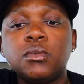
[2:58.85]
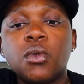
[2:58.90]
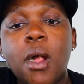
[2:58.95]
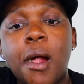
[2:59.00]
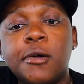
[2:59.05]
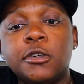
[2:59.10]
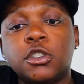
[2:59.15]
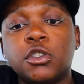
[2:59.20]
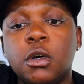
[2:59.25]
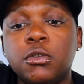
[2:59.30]

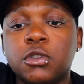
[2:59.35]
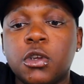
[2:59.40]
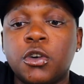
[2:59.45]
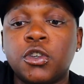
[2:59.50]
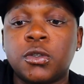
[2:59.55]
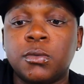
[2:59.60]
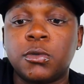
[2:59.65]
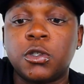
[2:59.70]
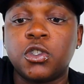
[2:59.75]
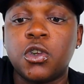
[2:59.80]
I was gonna throw
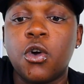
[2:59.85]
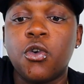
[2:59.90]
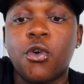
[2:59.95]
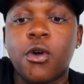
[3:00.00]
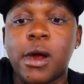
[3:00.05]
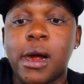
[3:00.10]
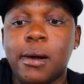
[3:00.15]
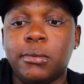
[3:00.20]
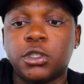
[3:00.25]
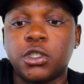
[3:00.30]
some snow
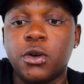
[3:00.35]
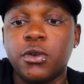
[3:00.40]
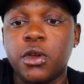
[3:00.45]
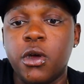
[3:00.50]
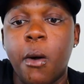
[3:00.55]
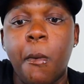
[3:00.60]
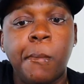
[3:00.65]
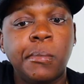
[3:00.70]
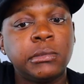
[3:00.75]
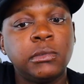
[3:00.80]
crabs on
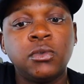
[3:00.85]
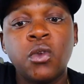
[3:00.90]
here.